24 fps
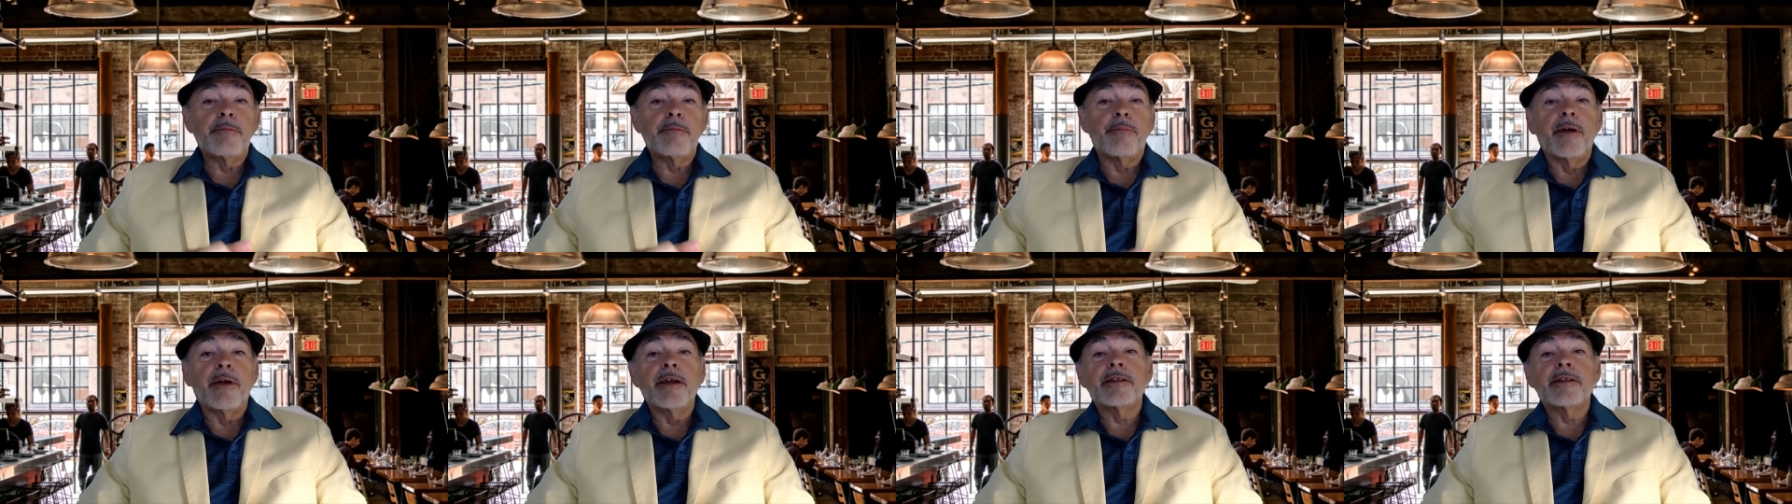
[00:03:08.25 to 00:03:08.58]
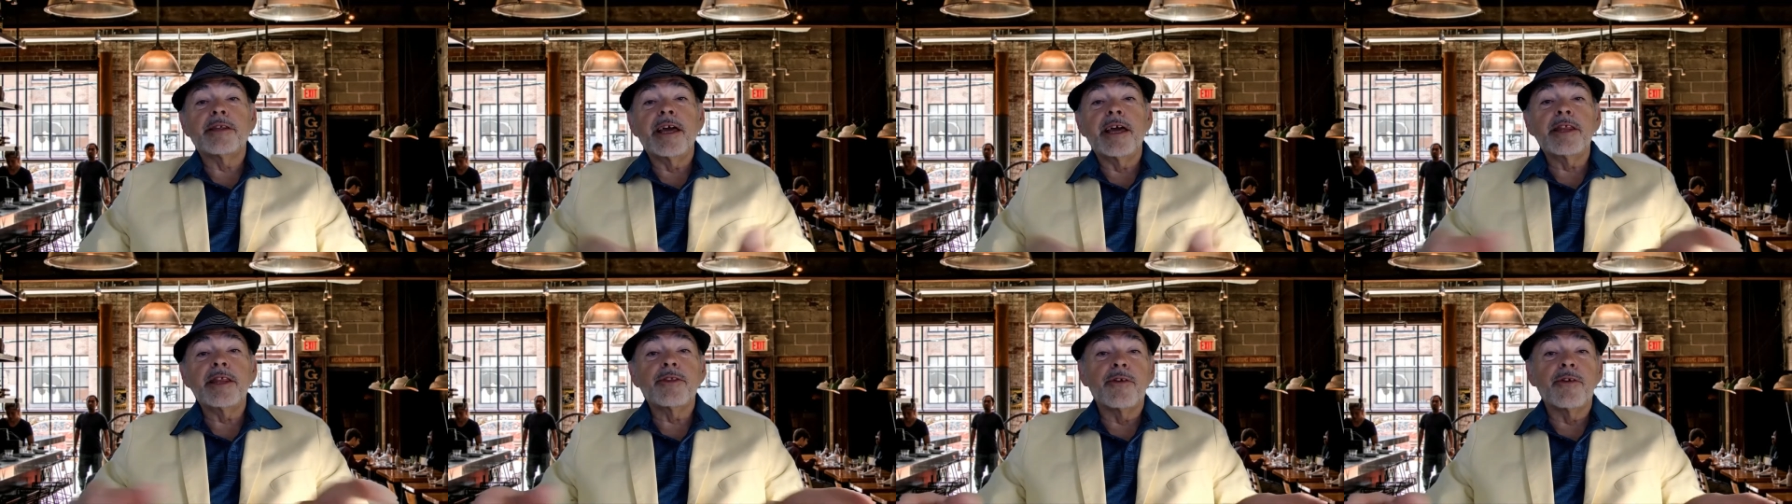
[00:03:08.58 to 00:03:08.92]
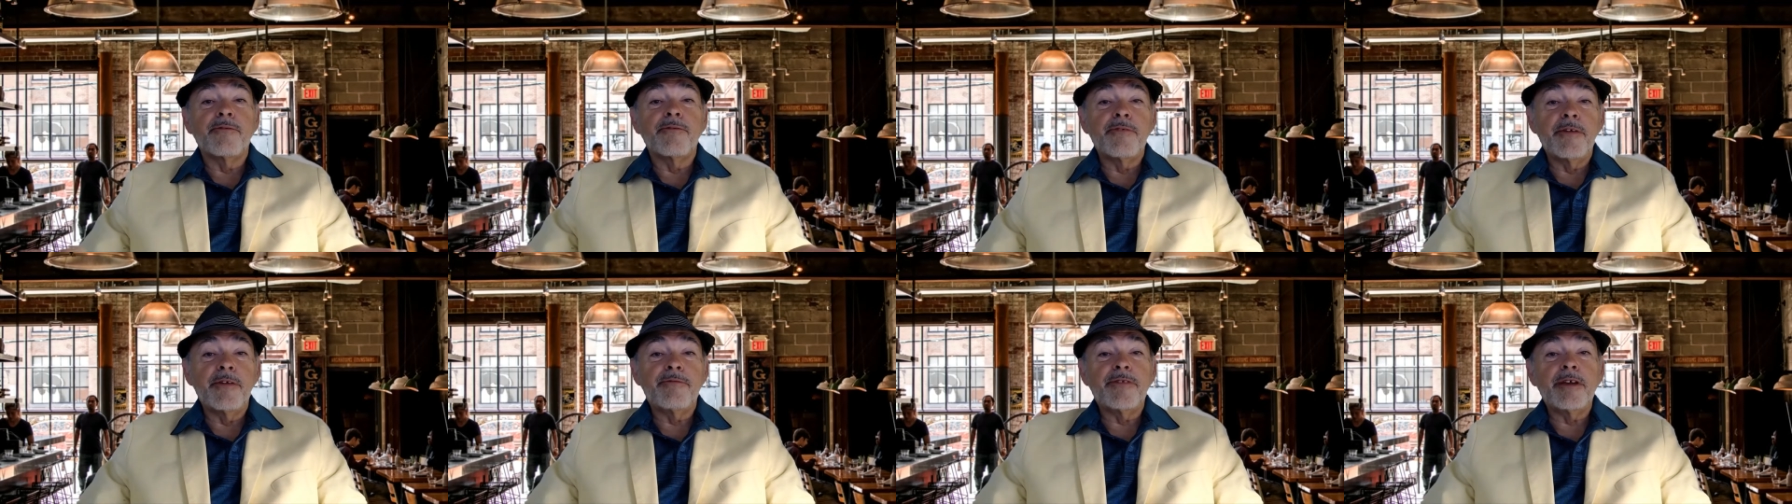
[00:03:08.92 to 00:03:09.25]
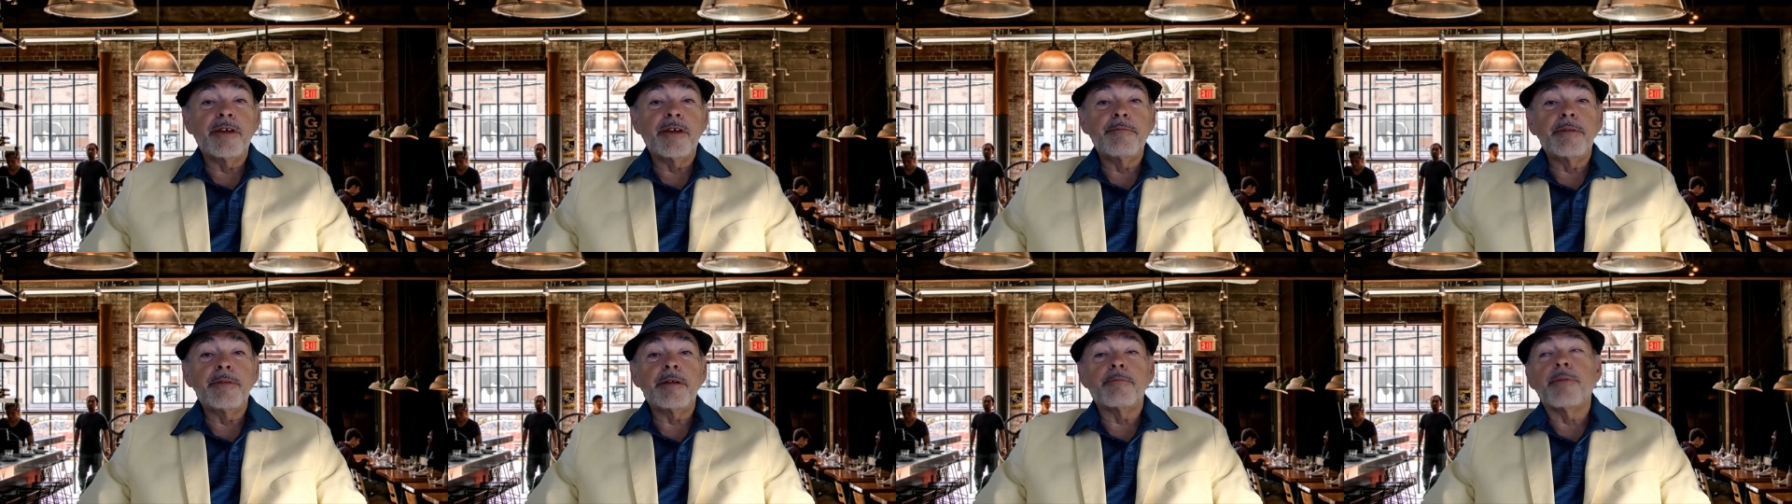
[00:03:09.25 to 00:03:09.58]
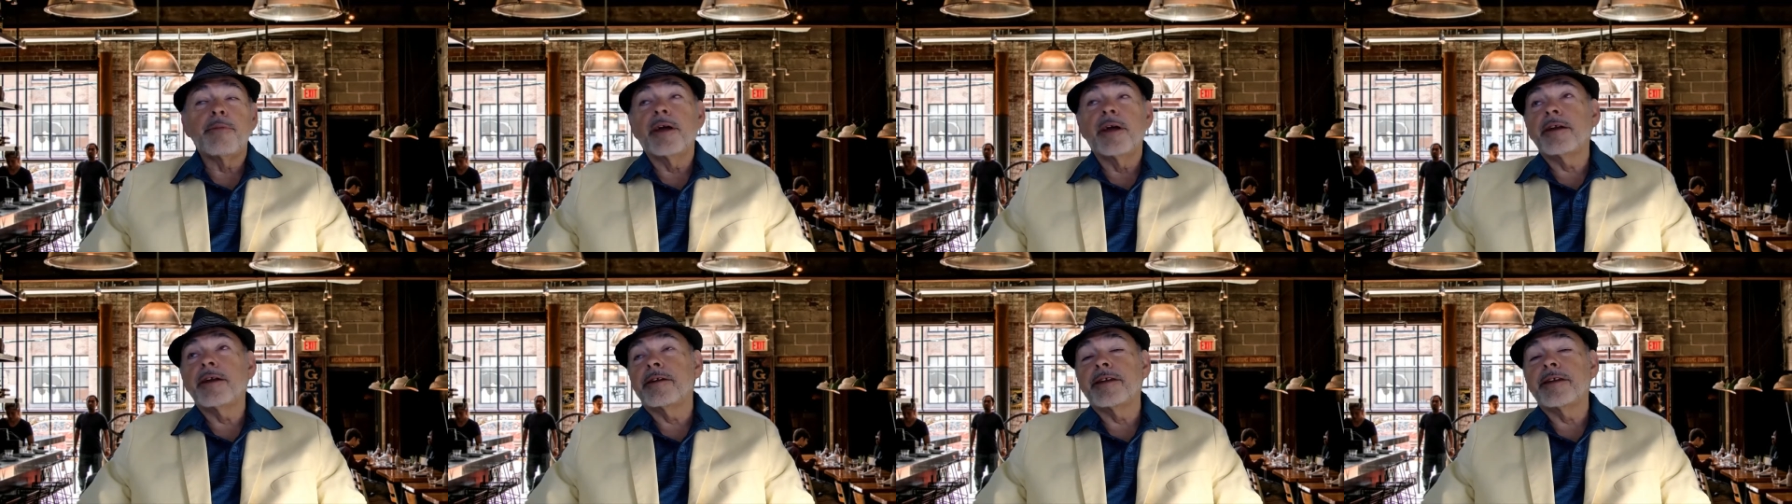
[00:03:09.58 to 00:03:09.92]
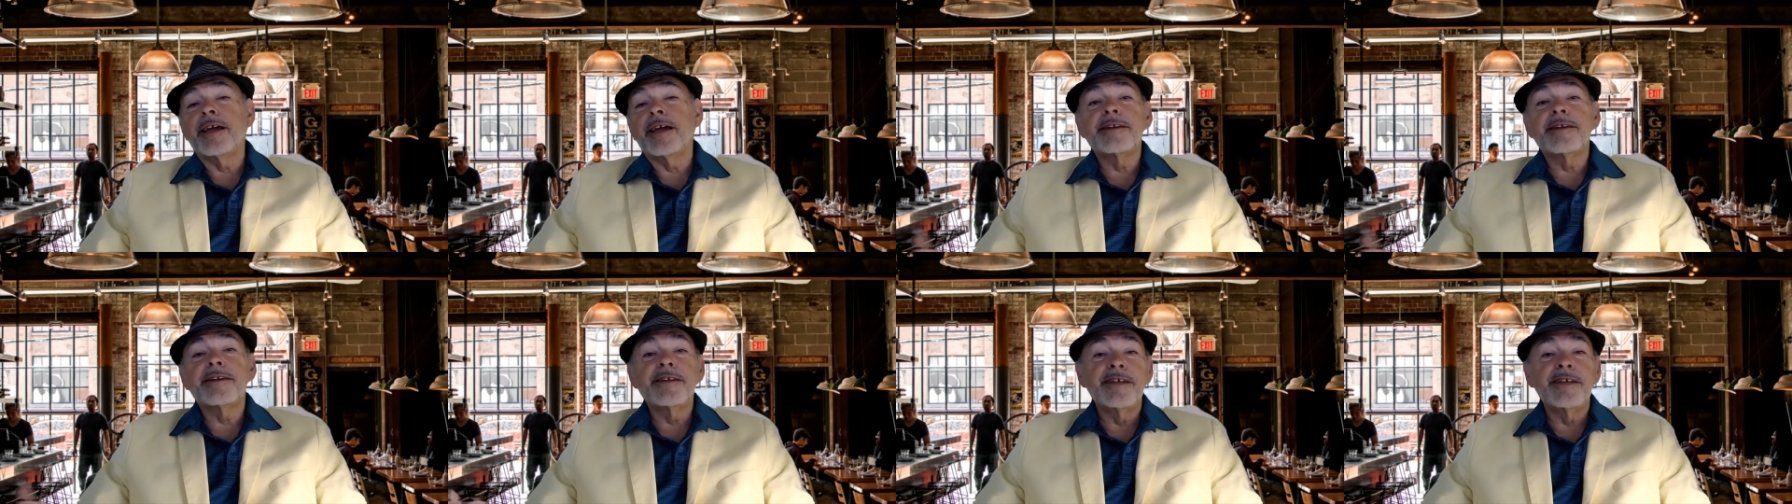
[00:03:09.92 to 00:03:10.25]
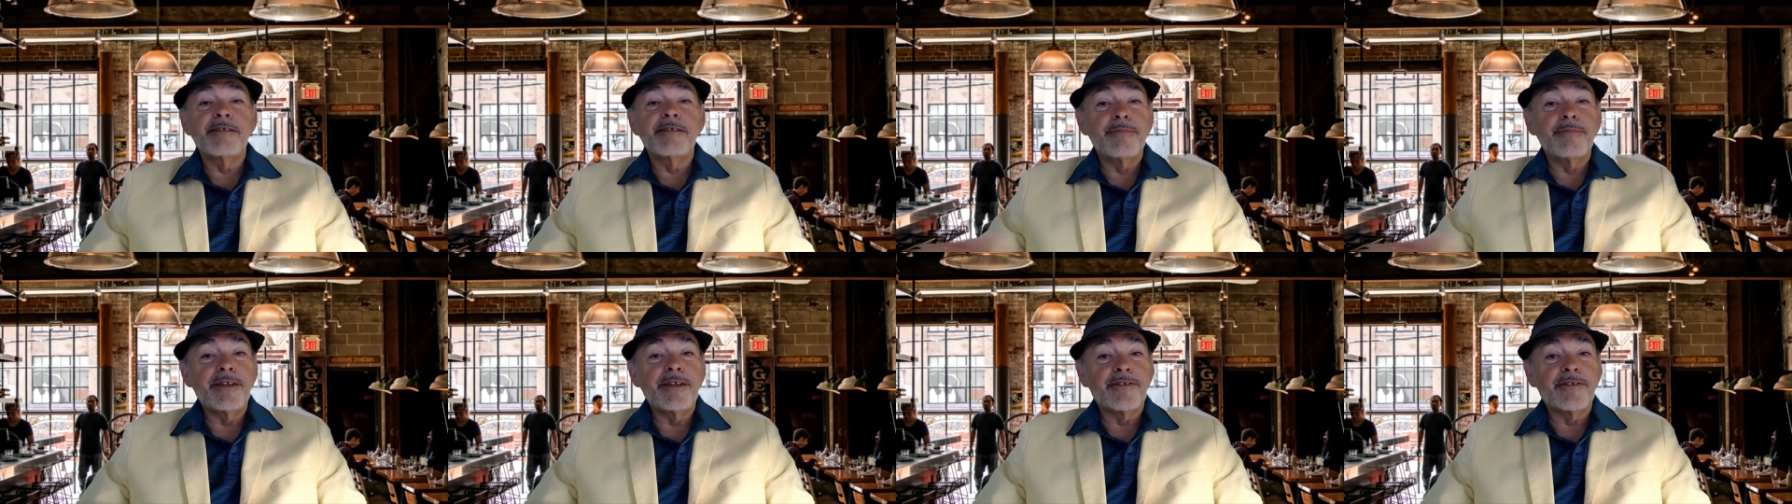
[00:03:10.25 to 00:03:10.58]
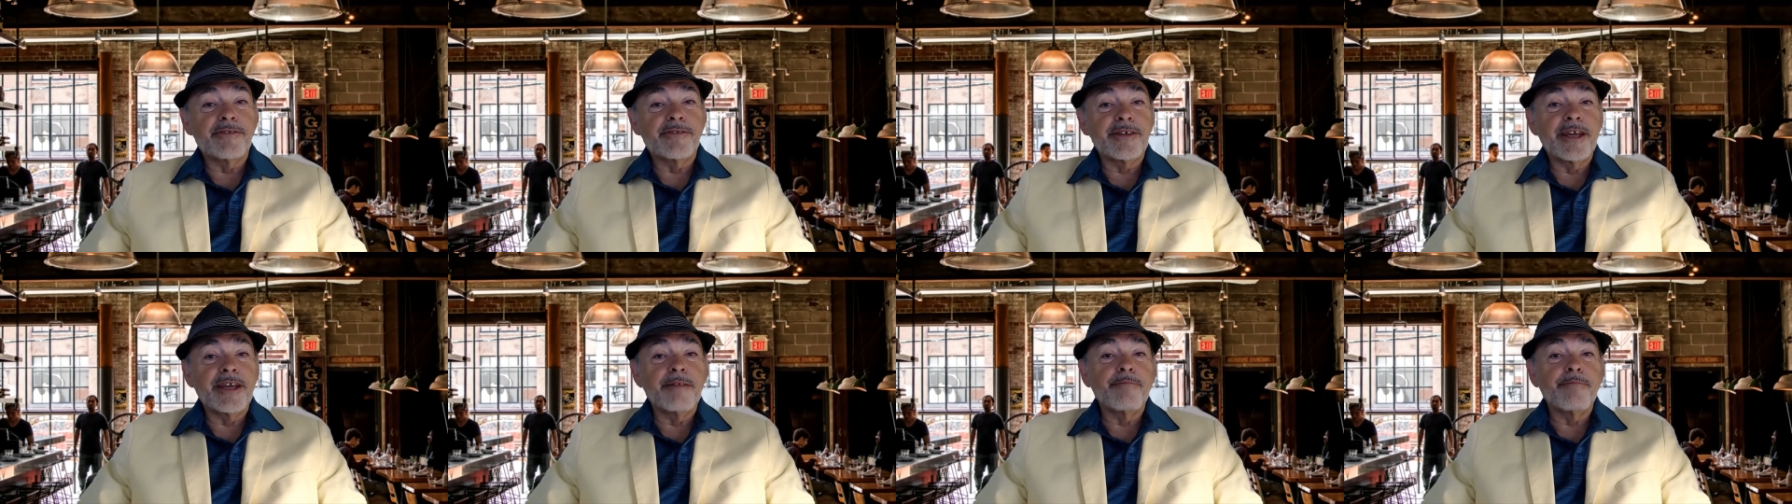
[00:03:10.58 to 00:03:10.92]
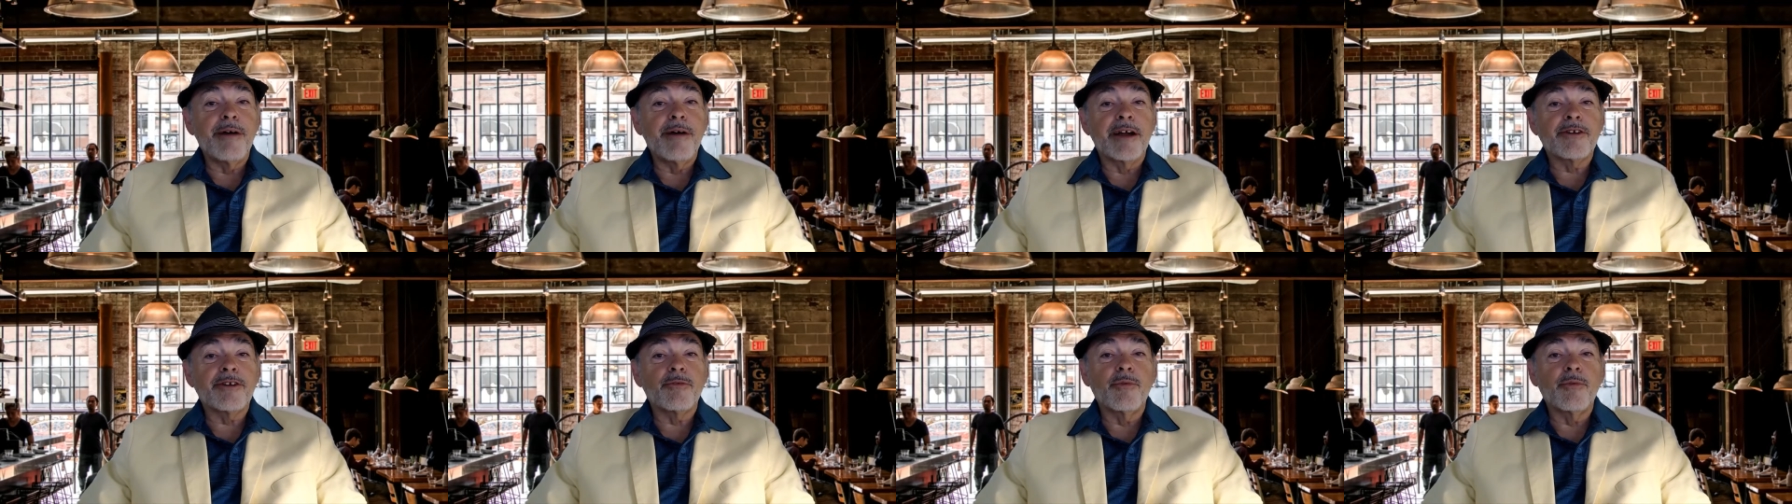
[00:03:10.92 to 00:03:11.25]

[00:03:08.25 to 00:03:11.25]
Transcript: take their 15-minute break, and take 10 minutes to get back to work.